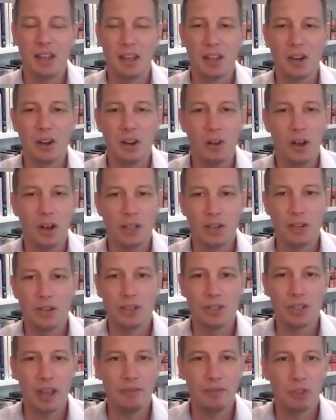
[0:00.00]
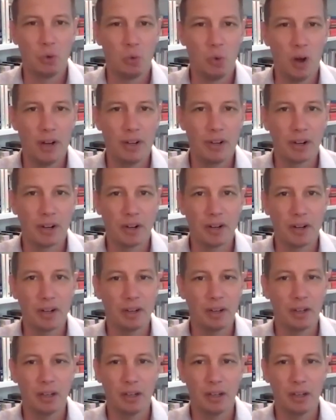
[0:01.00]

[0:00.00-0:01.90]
You know, you just have to wonder